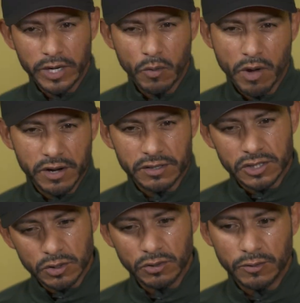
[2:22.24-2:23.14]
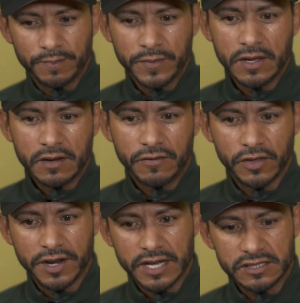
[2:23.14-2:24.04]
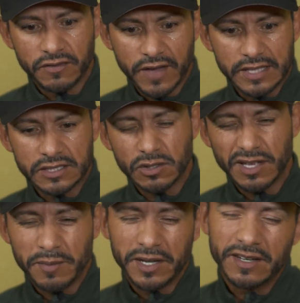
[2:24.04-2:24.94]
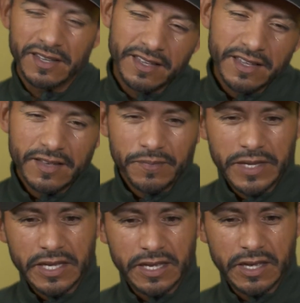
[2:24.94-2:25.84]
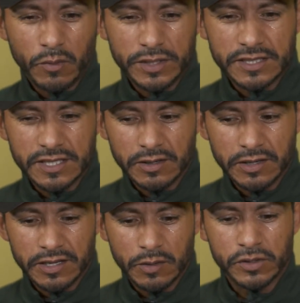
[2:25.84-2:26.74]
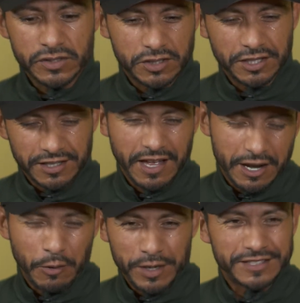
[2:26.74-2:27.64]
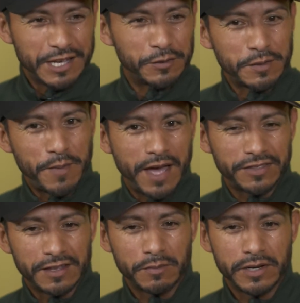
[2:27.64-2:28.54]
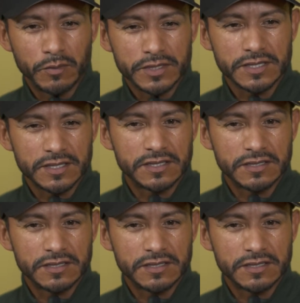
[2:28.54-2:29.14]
he wanted to do for the next event. So, it was, I don't want to say it was a bad thing, but it wasn't